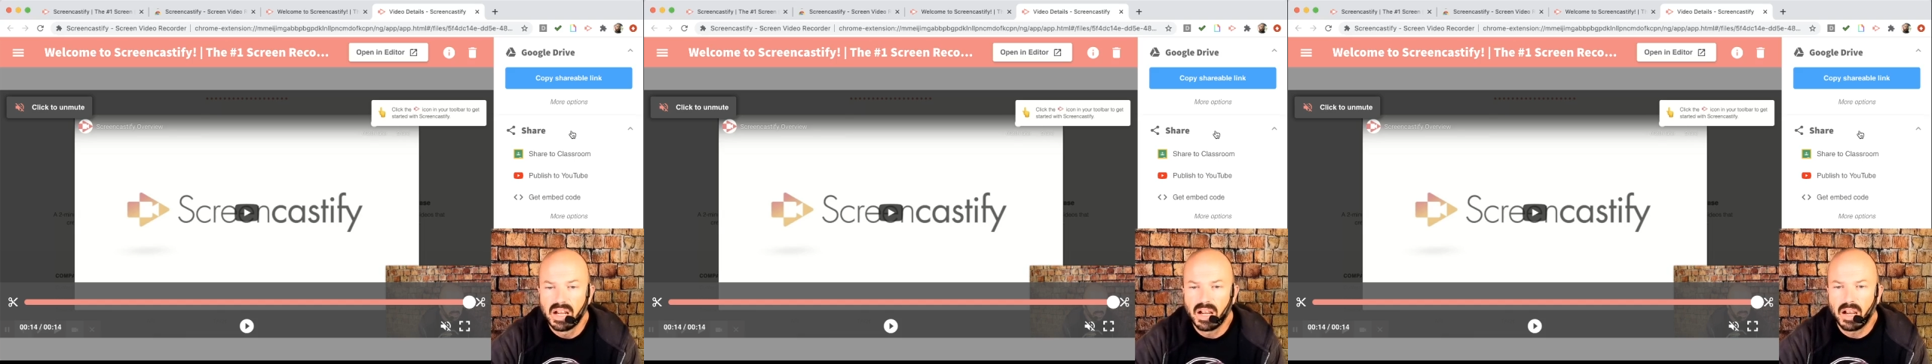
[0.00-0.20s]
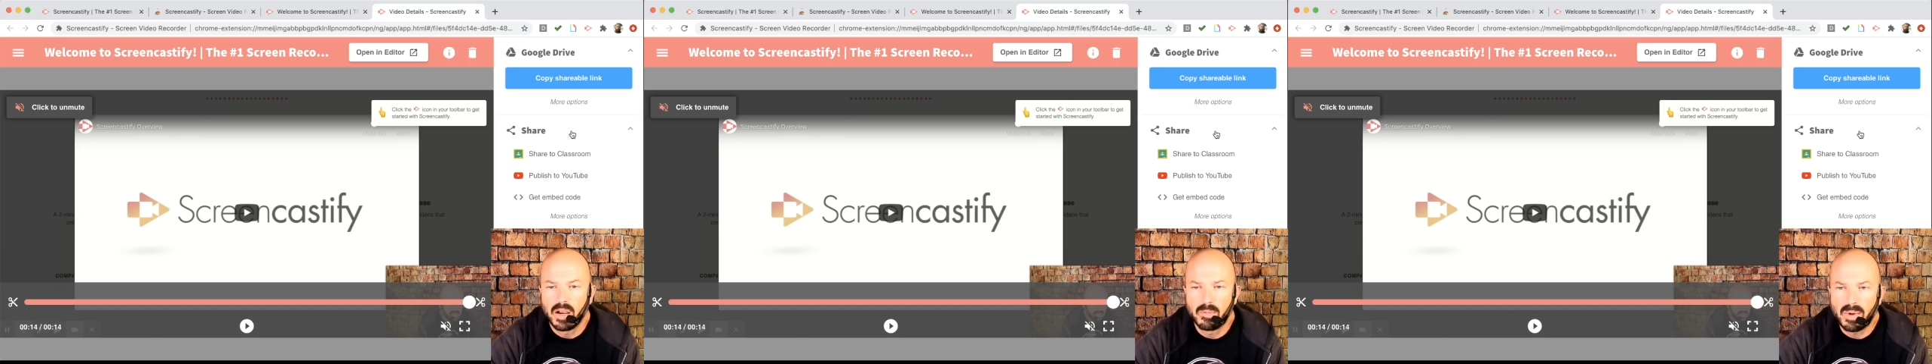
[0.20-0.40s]

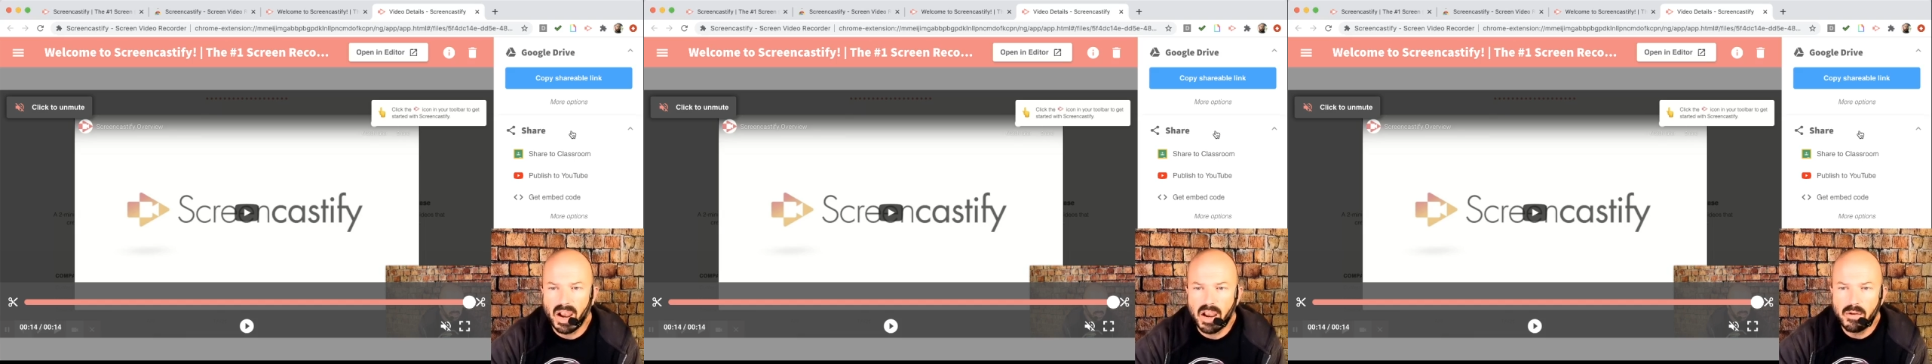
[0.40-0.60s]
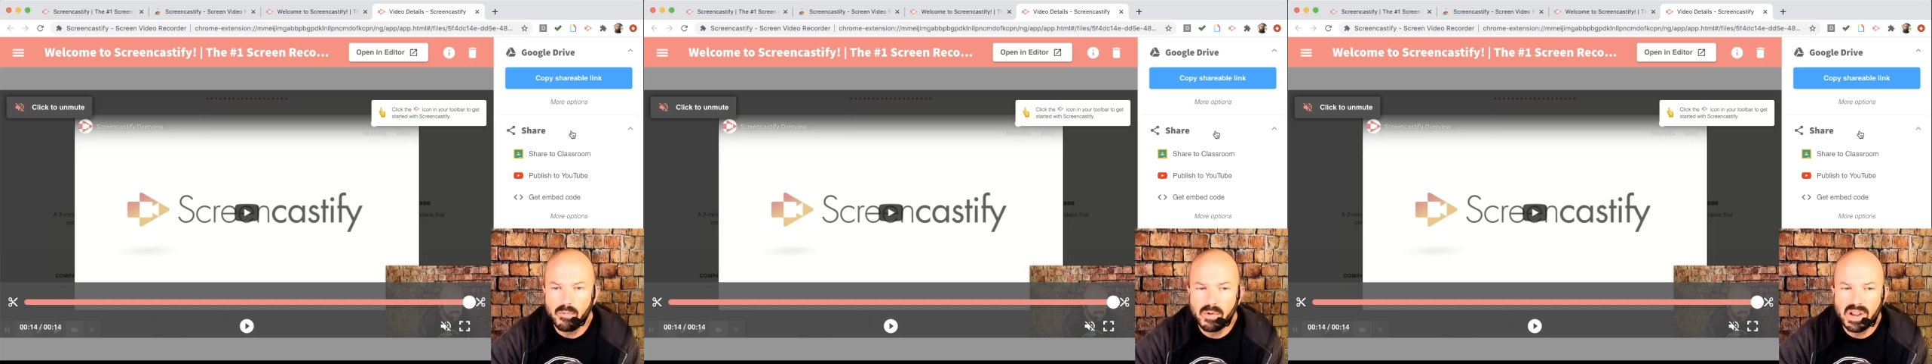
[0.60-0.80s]

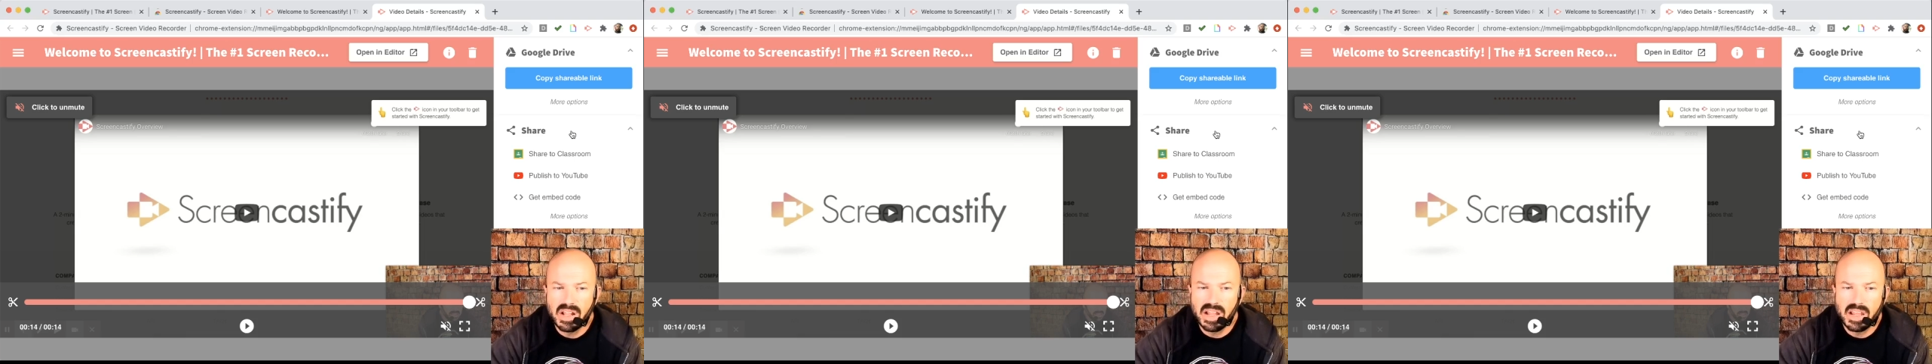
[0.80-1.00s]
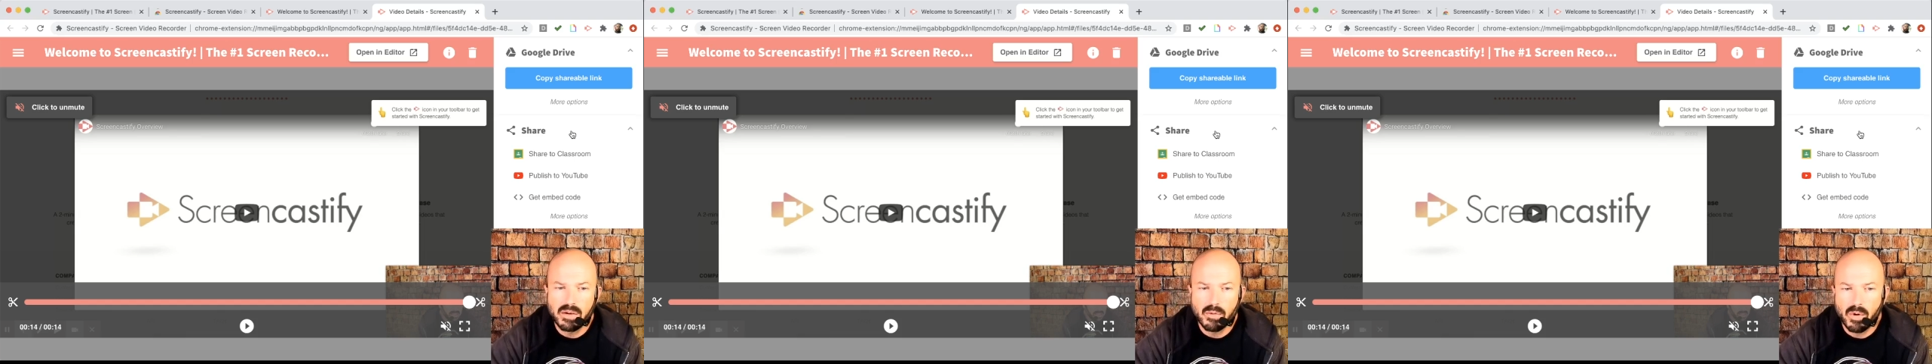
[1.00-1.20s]
I
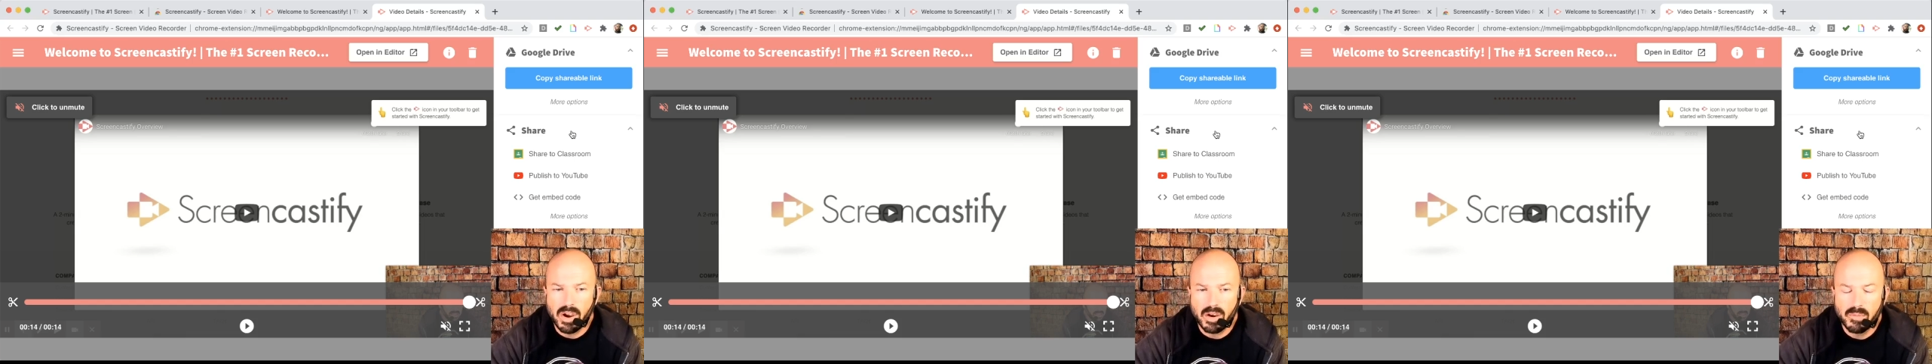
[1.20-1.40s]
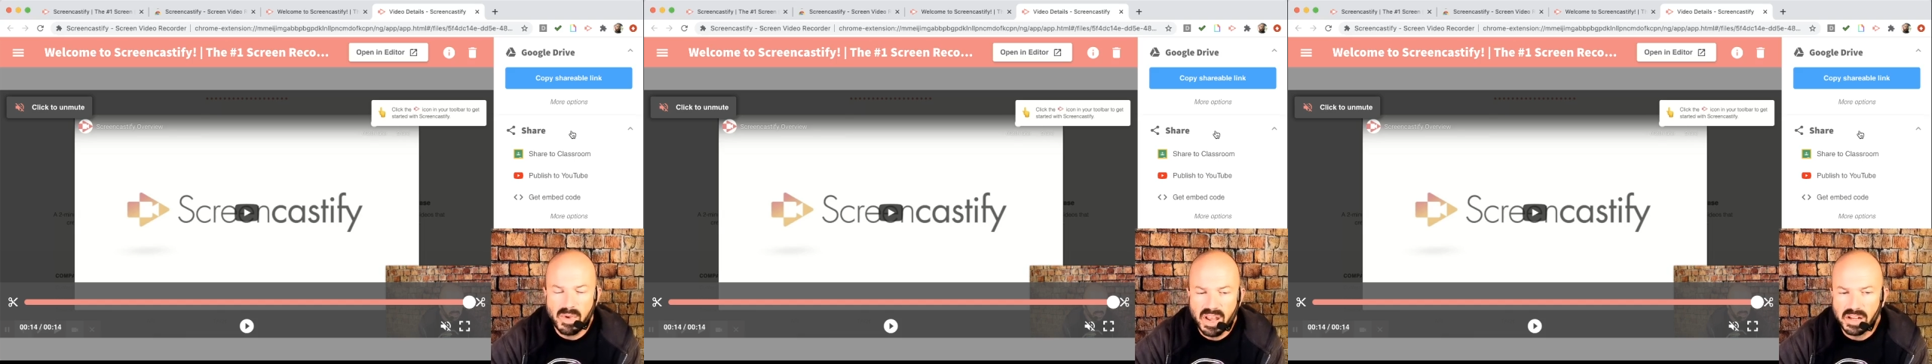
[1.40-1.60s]
really
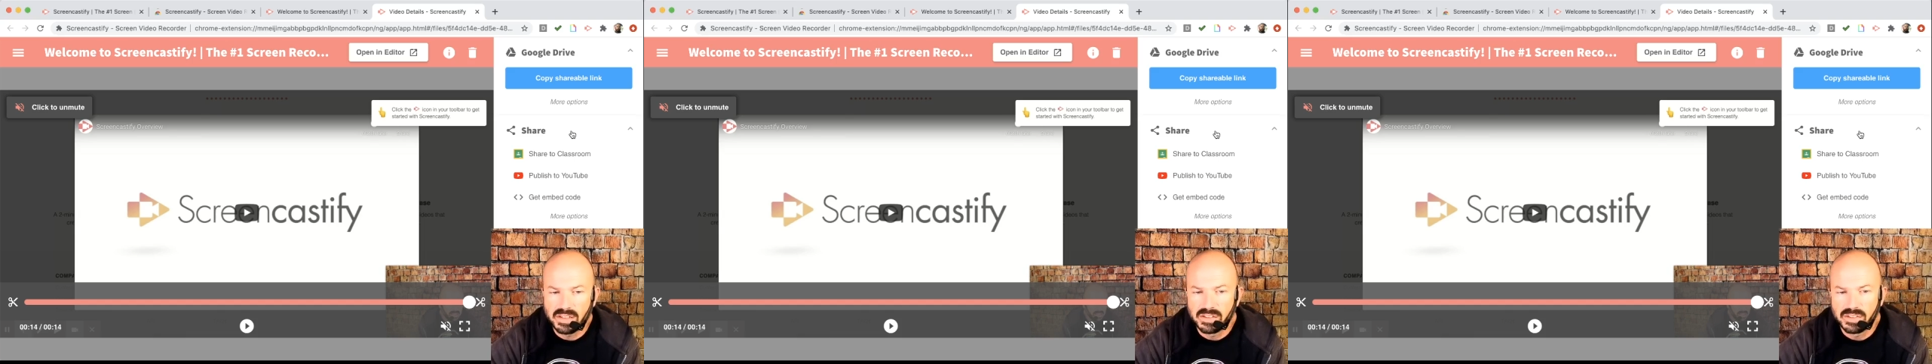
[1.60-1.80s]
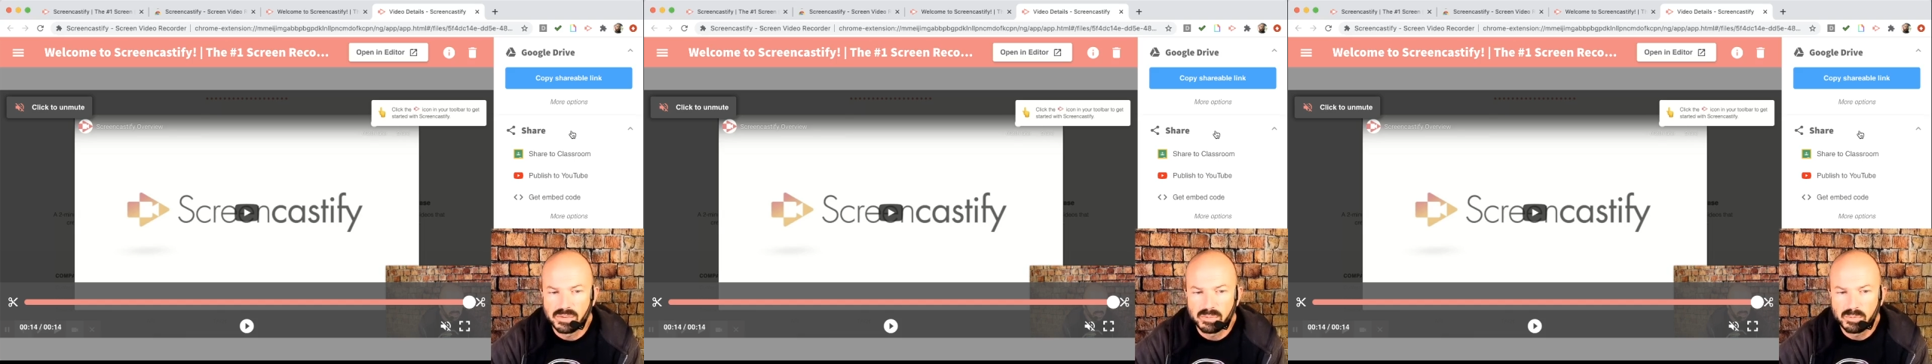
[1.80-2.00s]

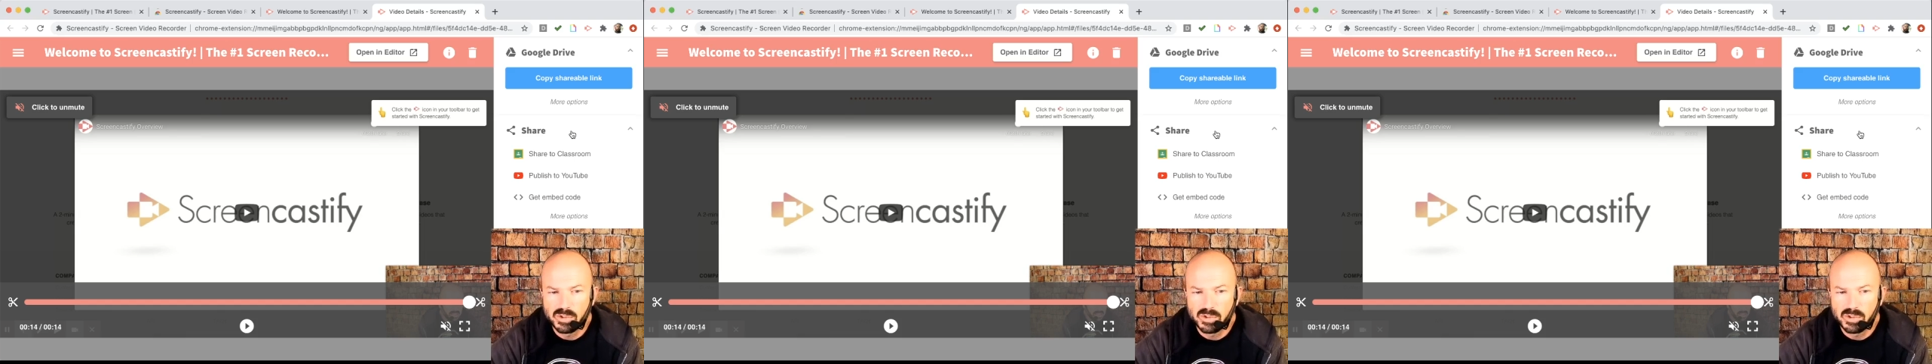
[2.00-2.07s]
recommend